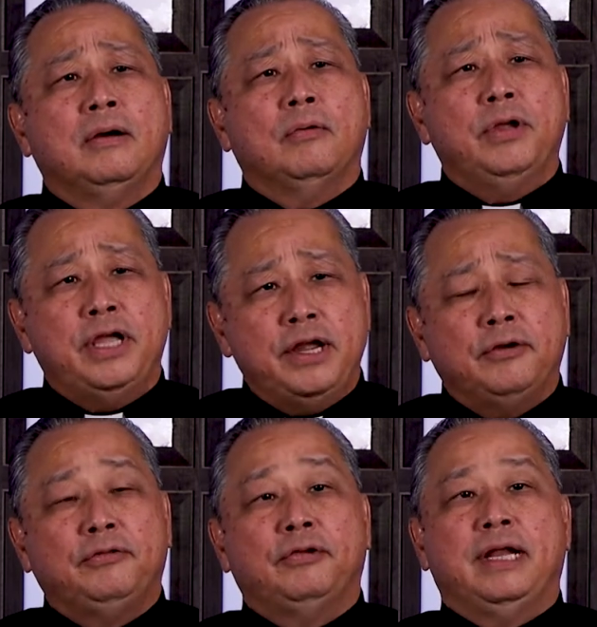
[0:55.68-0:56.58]
We hear
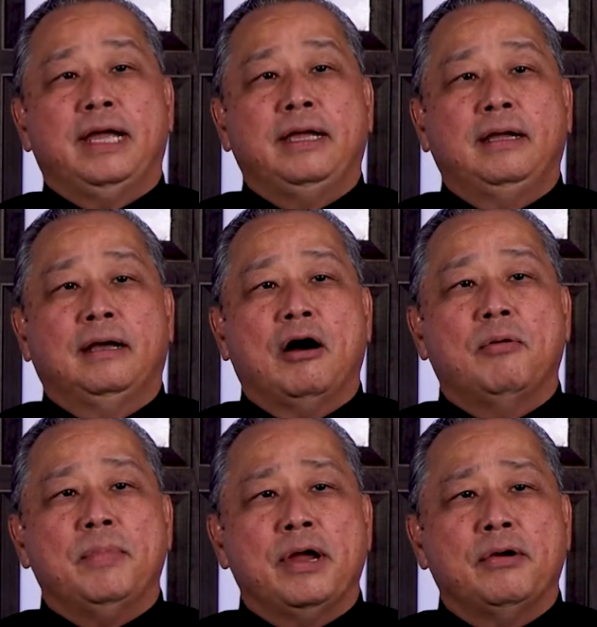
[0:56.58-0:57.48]
today how
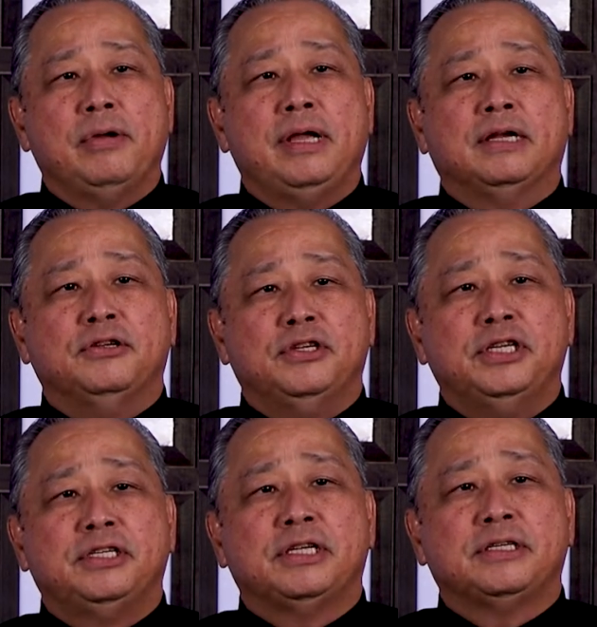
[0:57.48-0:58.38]
Mary and
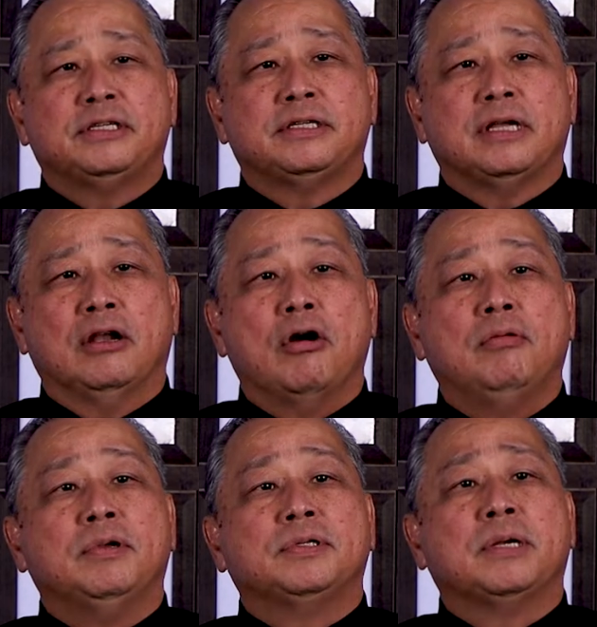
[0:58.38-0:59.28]
Jesus,
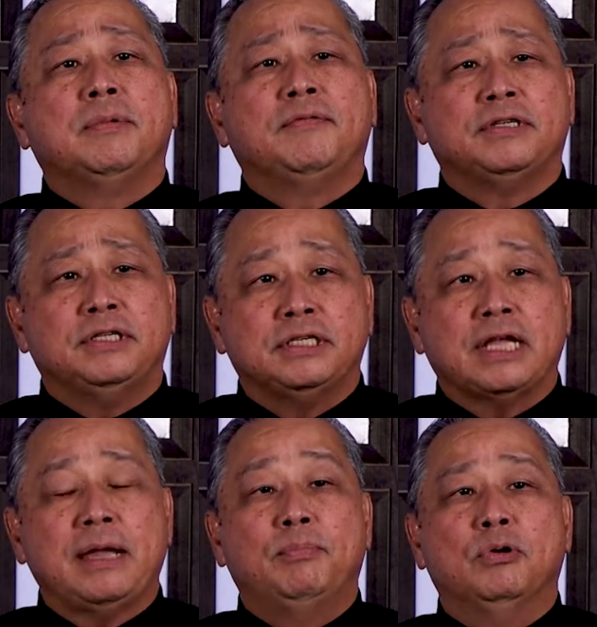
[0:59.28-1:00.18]
along with some of his
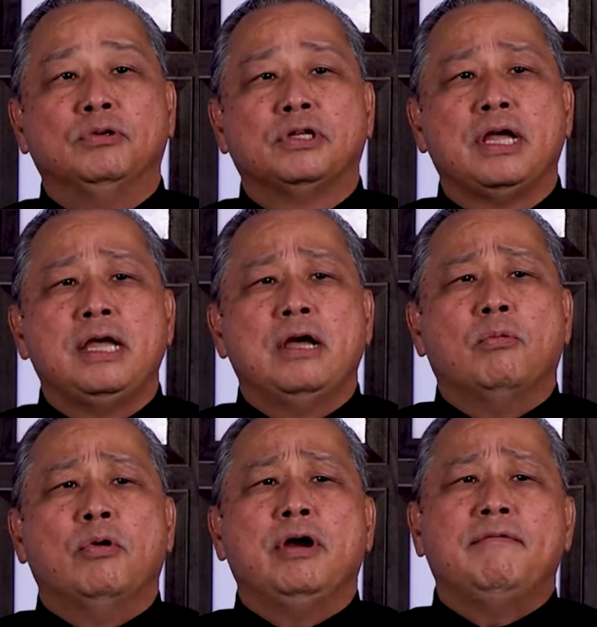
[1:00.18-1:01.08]
disciples,
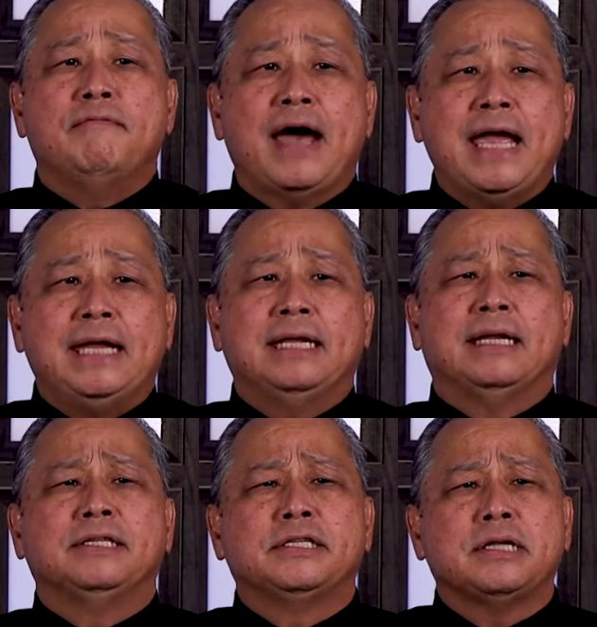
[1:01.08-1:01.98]
were invited,
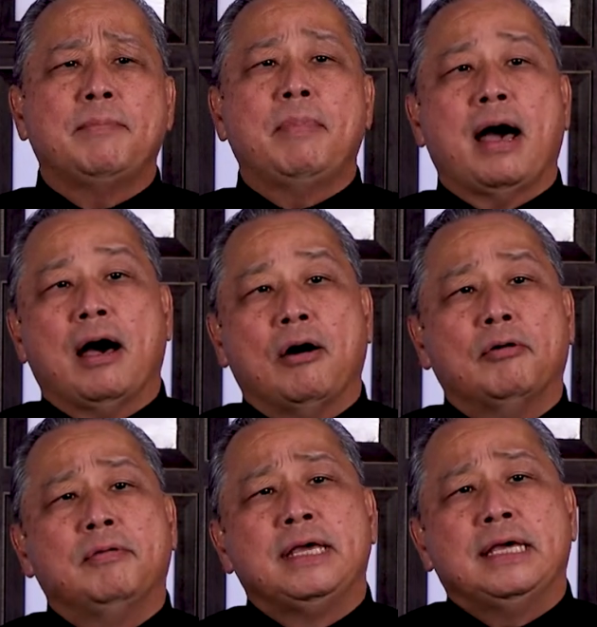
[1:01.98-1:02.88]
and
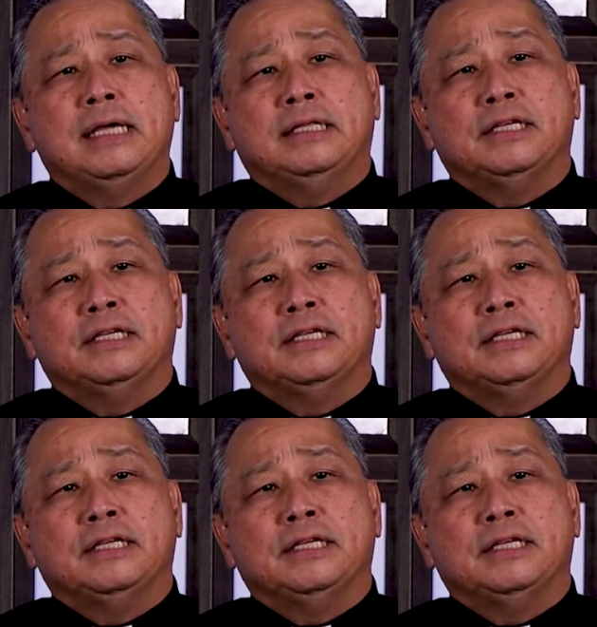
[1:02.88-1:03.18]
somehow the